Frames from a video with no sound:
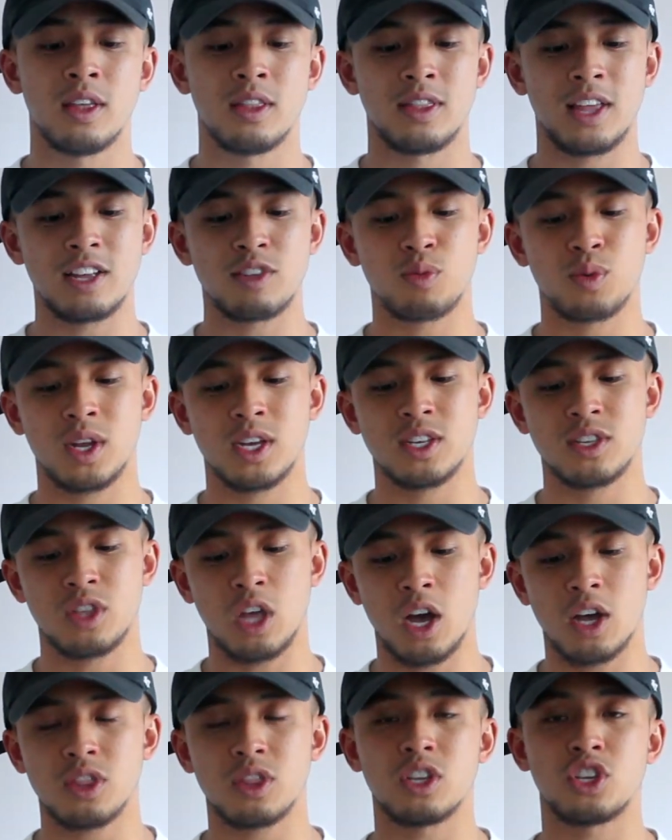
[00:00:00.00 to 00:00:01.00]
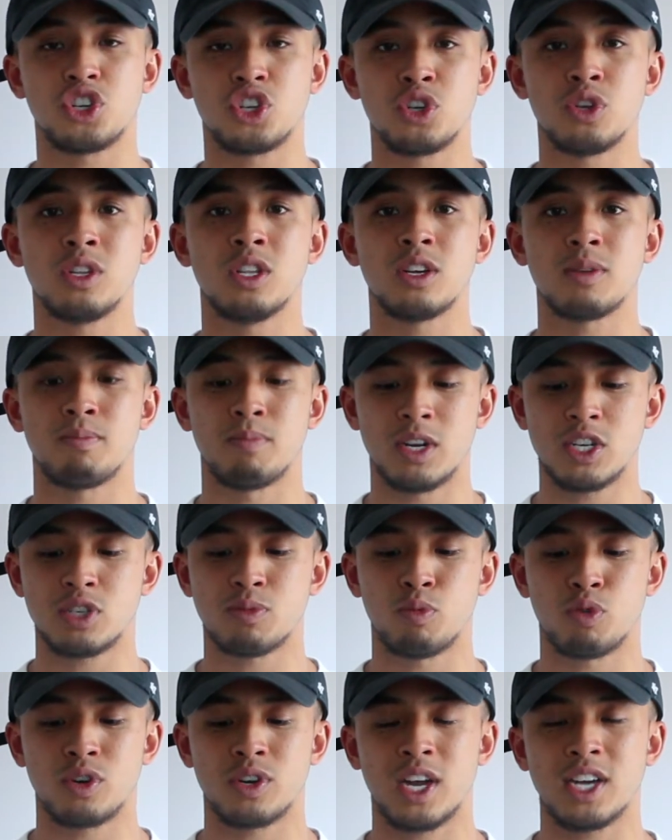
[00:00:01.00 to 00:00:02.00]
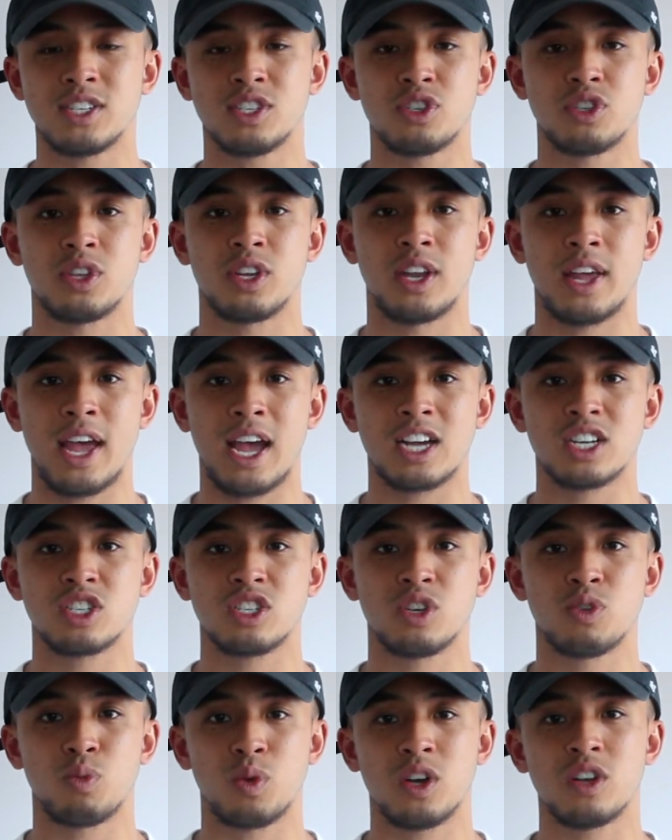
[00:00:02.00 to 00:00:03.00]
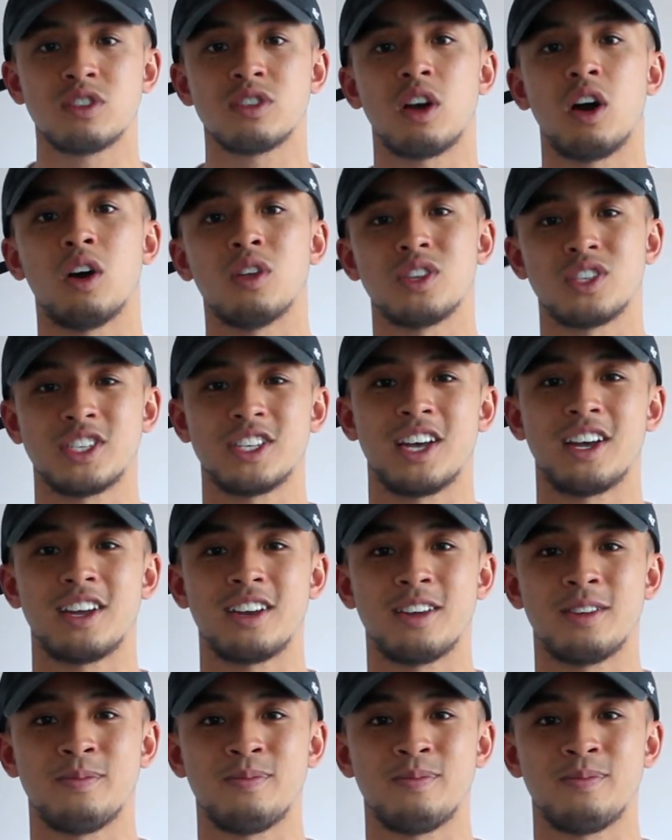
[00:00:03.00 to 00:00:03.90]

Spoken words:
that's when I thought the shoe looked much more nicer than it actually was on the side.